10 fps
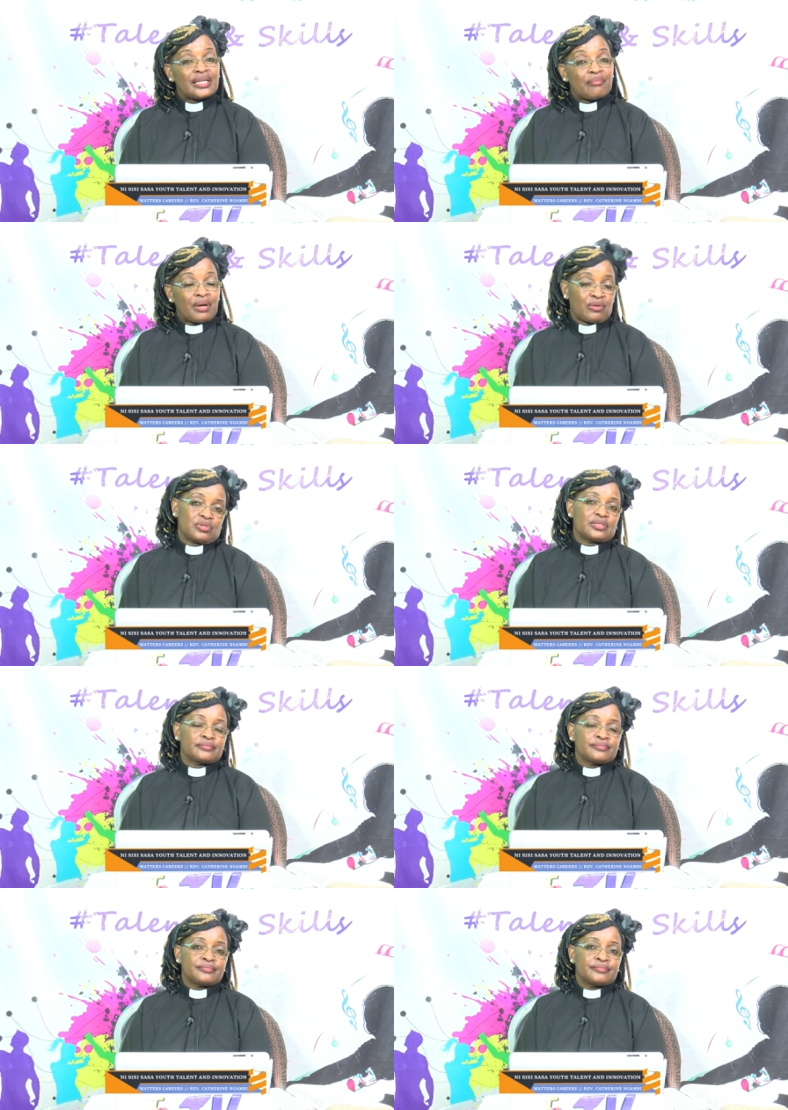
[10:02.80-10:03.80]
about.
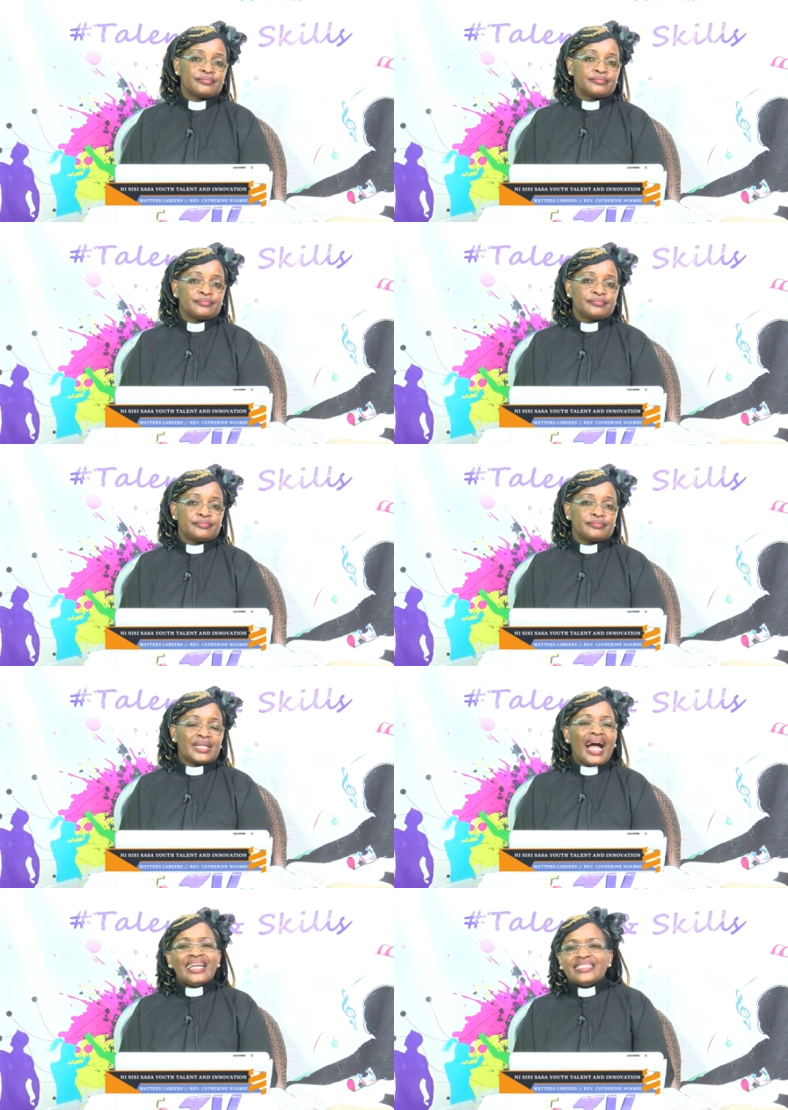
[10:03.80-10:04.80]

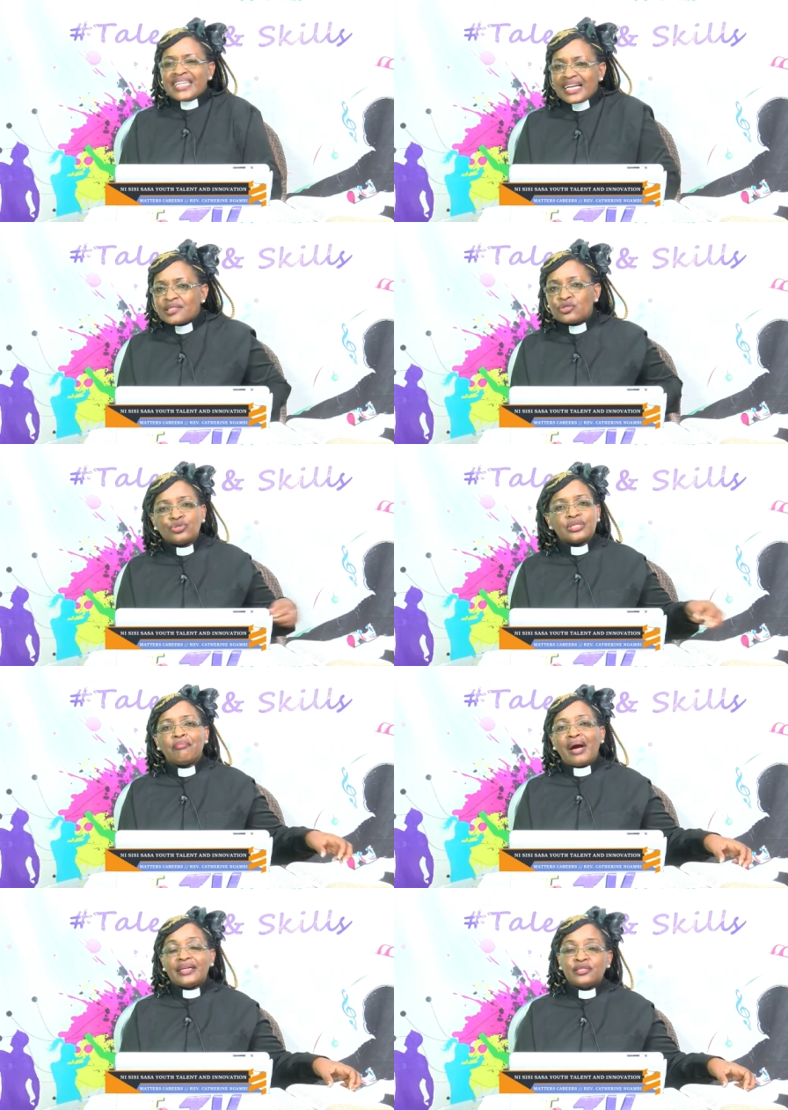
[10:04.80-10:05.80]
And just to
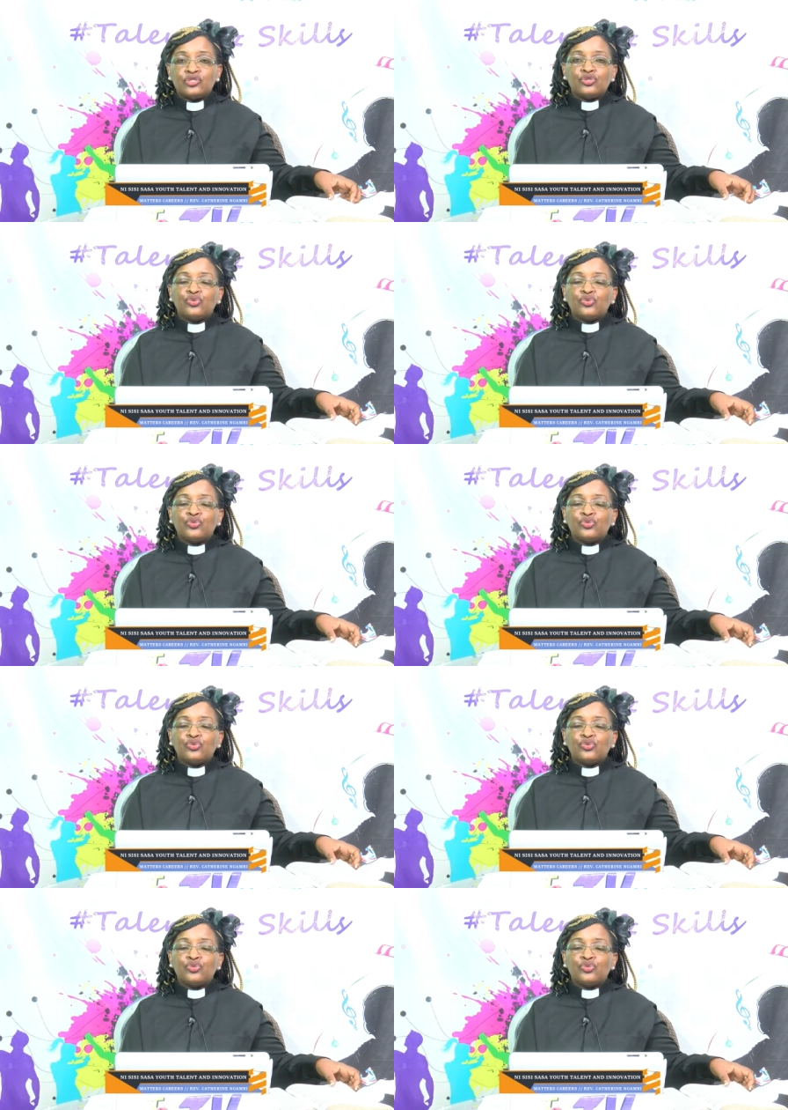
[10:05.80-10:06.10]
remind you,